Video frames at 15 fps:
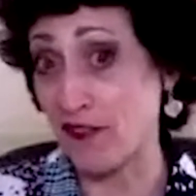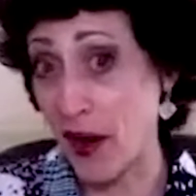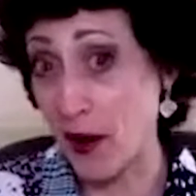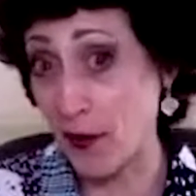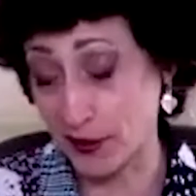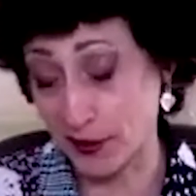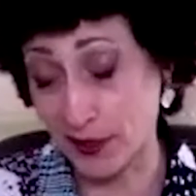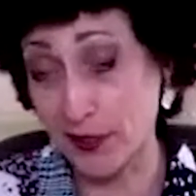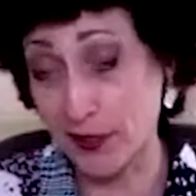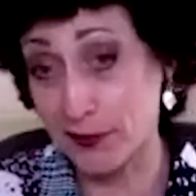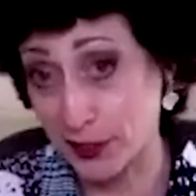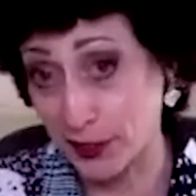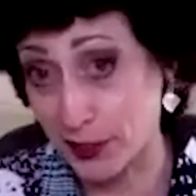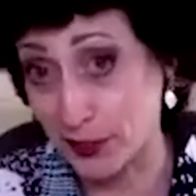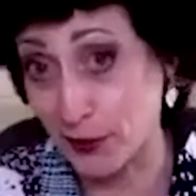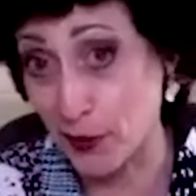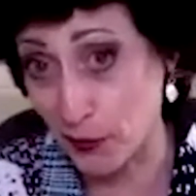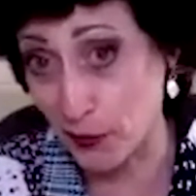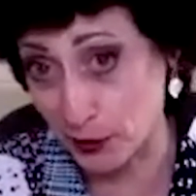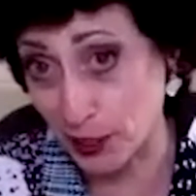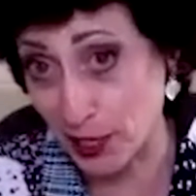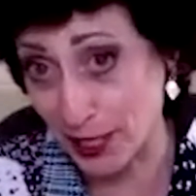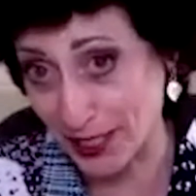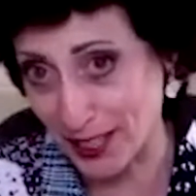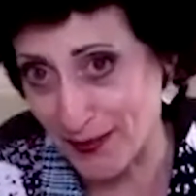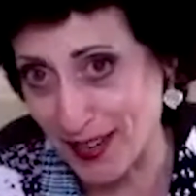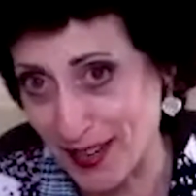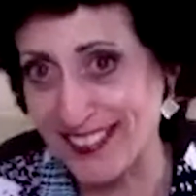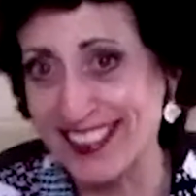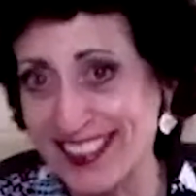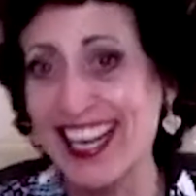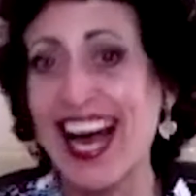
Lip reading: fun with it, which isn't what we're talking about.